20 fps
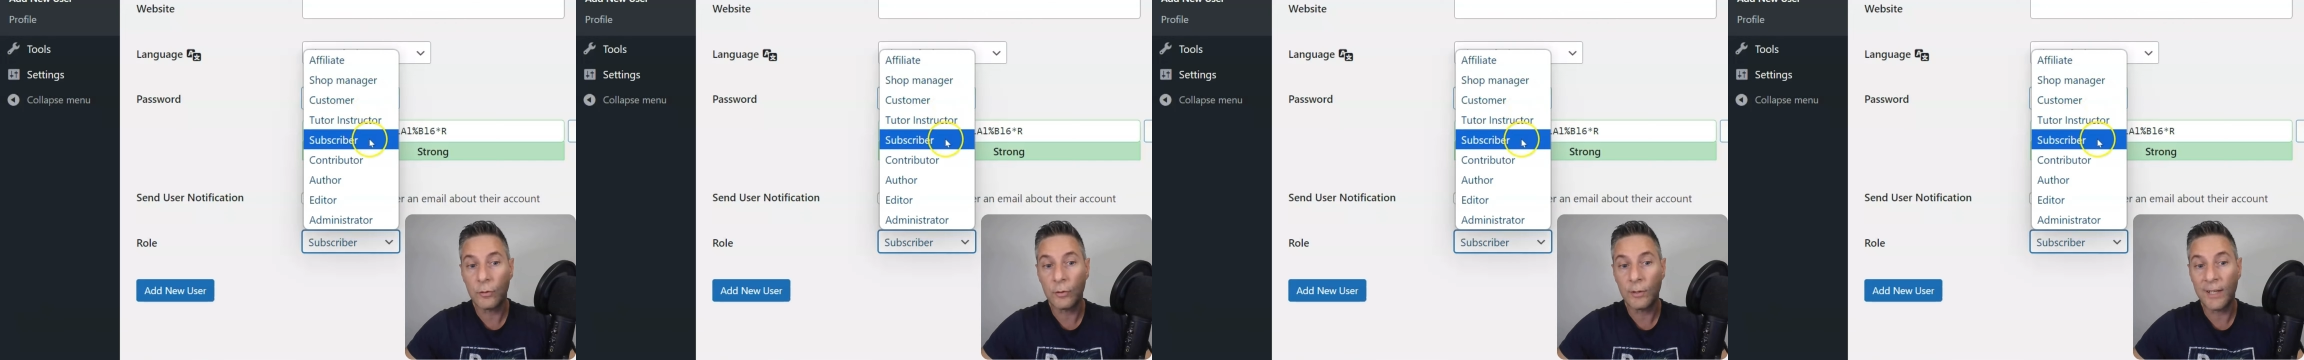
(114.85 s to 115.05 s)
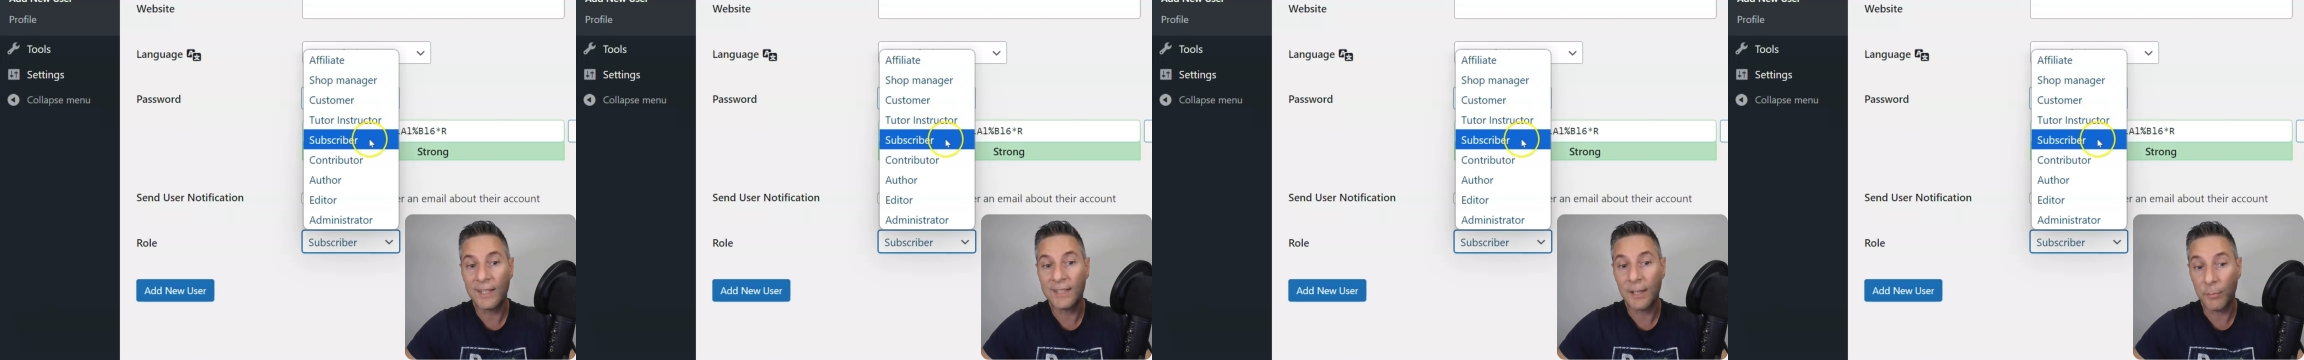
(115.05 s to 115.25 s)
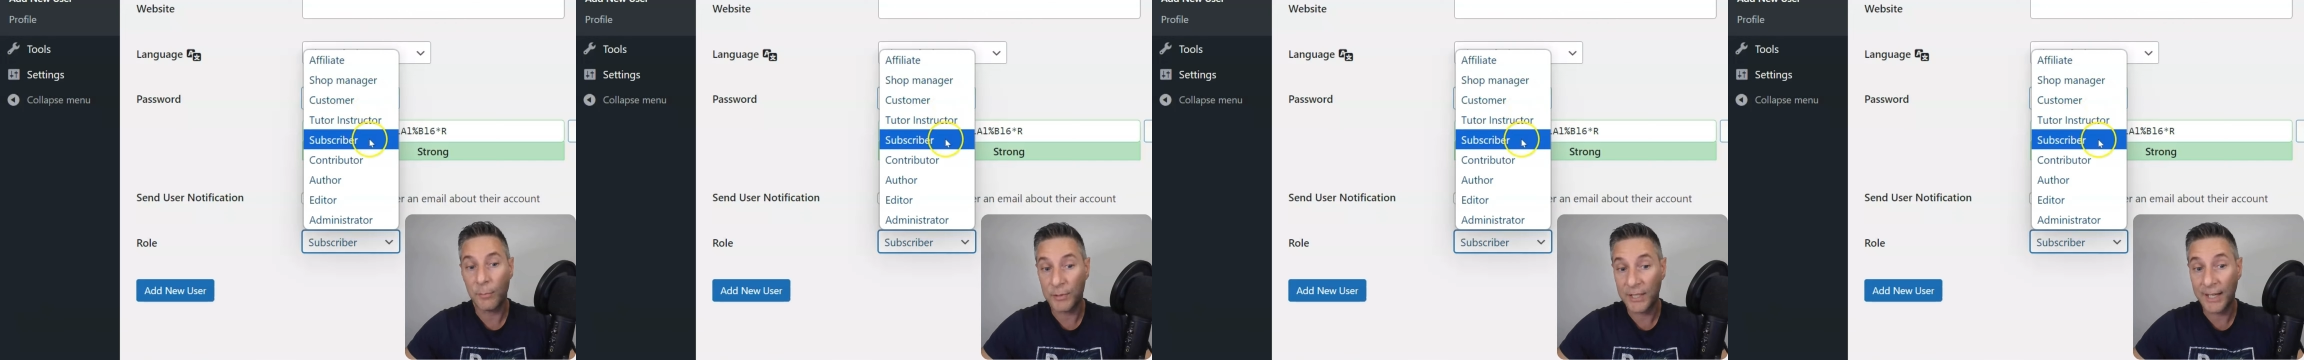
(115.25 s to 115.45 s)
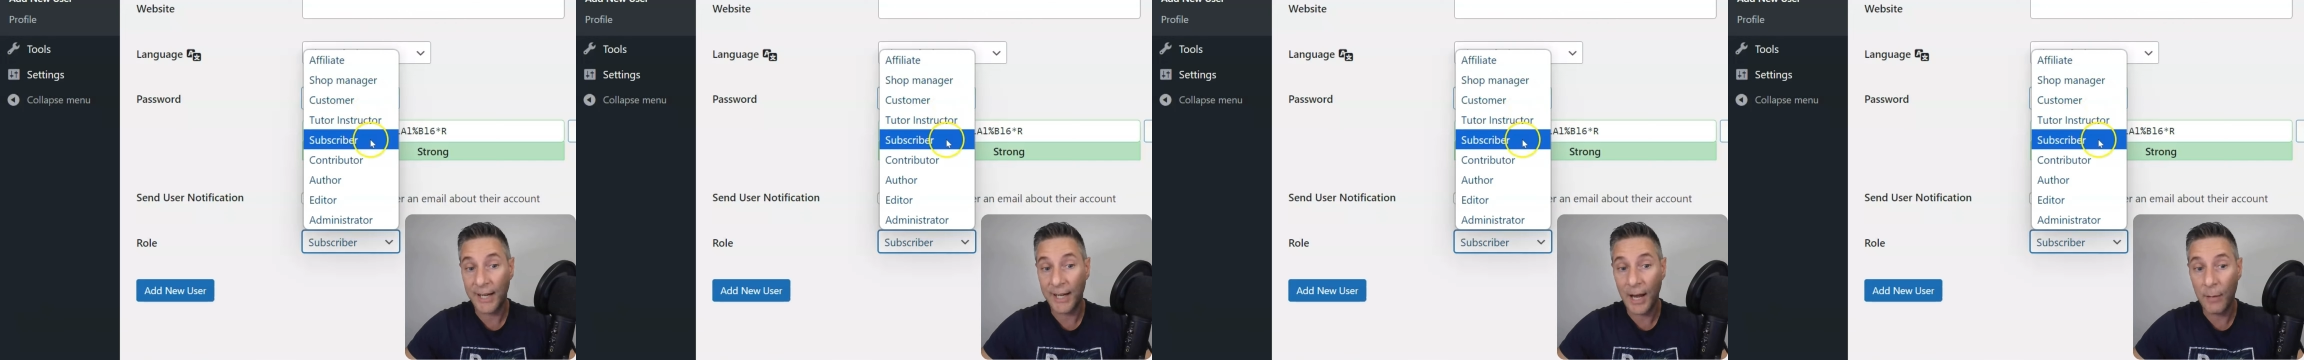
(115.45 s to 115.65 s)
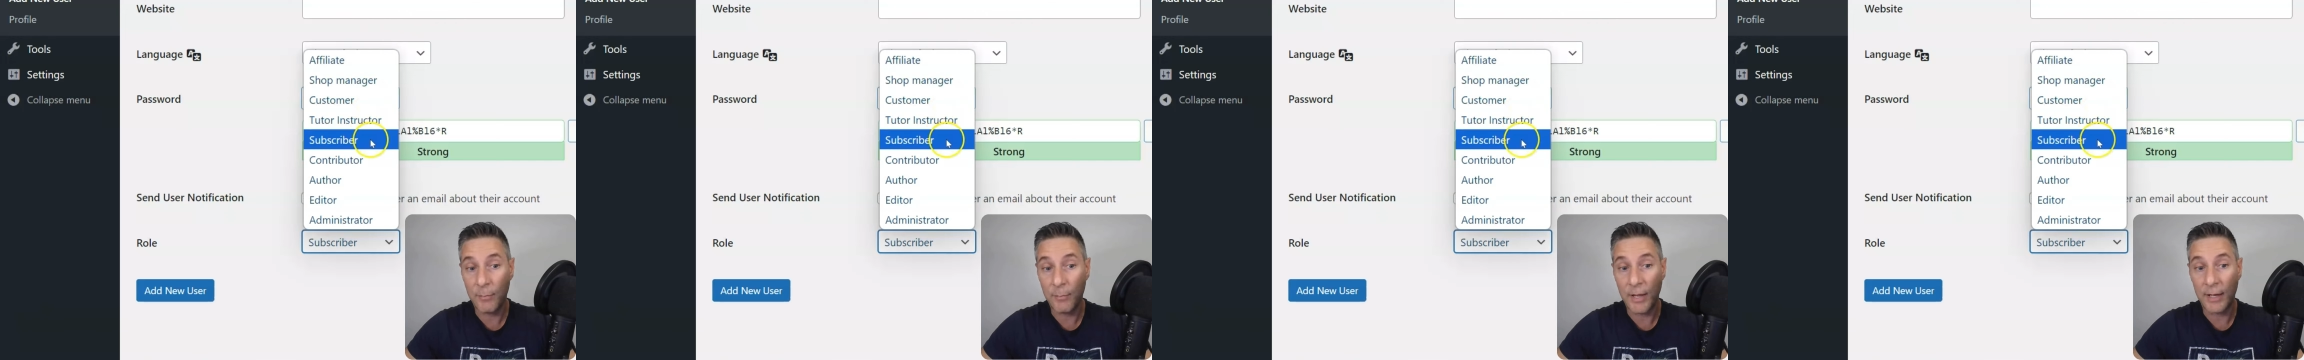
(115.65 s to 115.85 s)
the
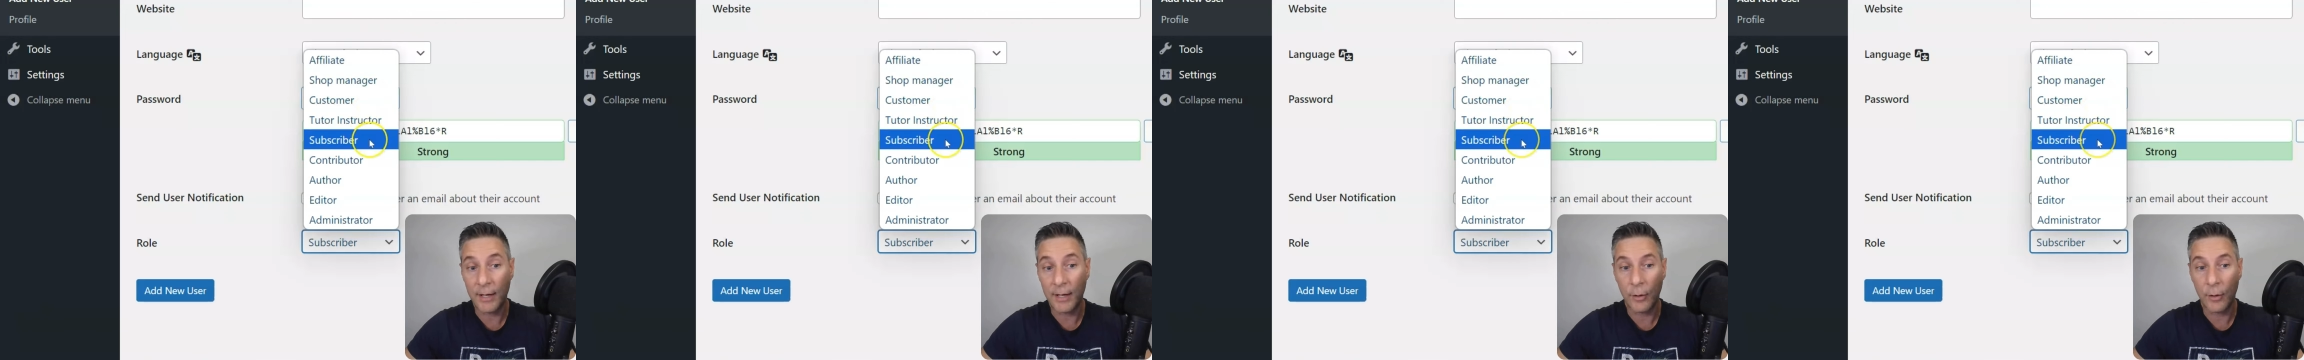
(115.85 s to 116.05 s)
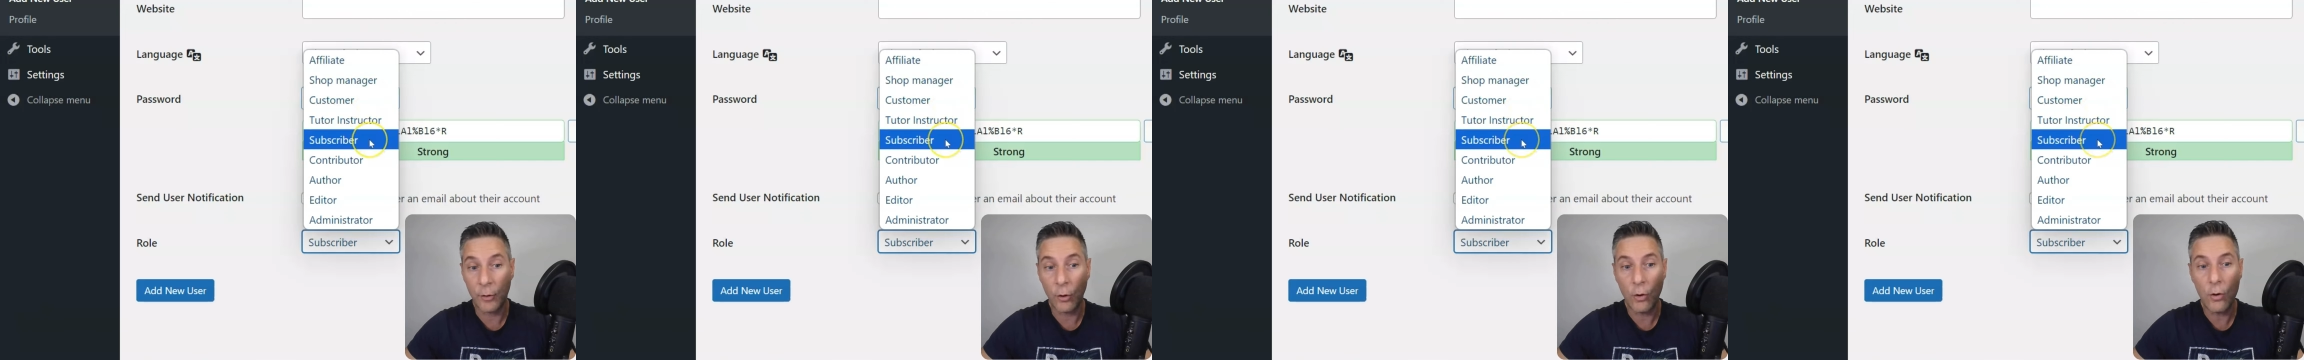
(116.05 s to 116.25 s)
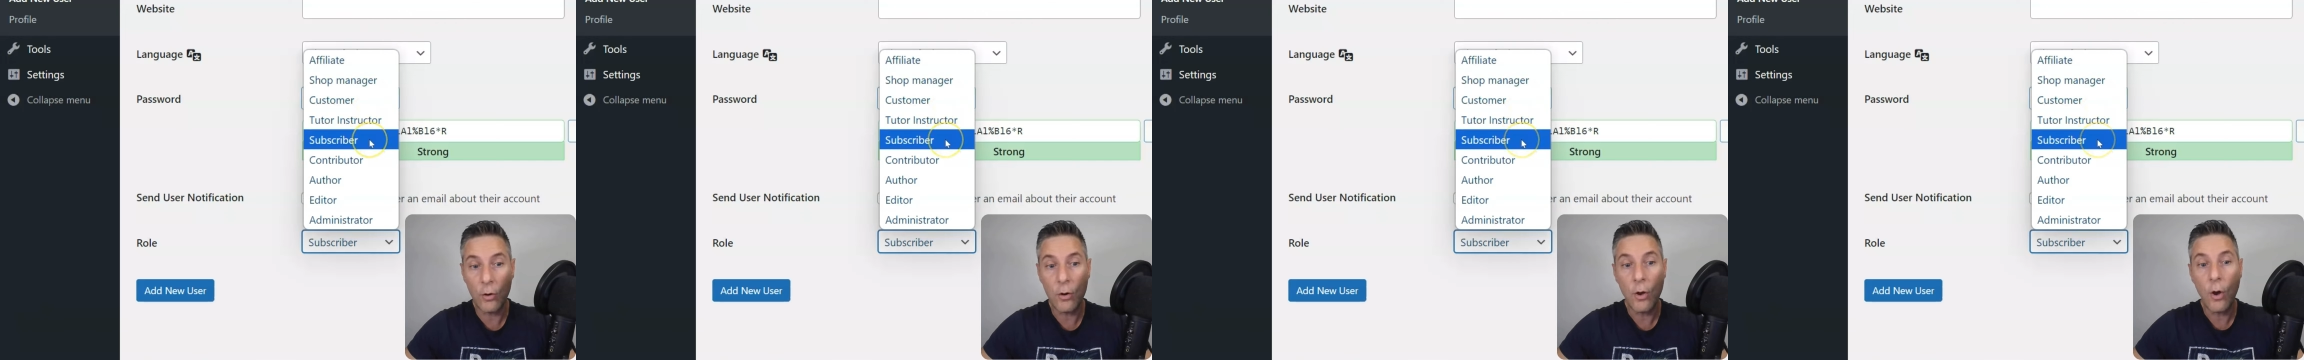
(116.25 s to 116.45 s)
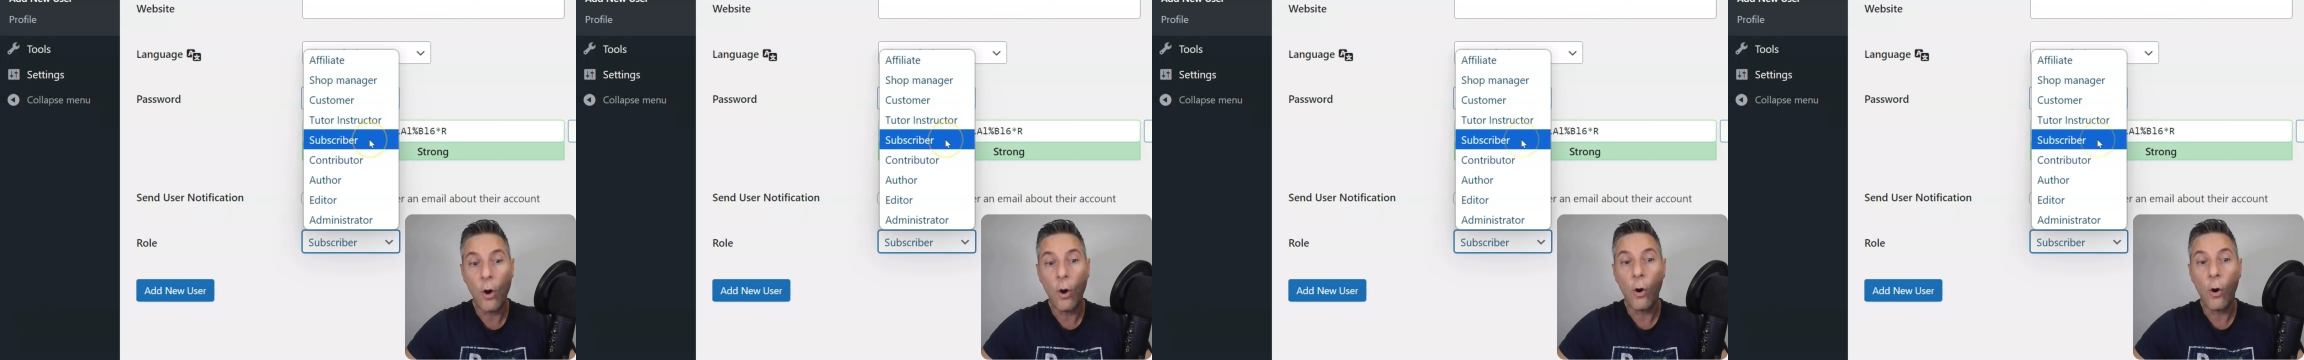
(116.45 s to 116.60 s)
subscriber role,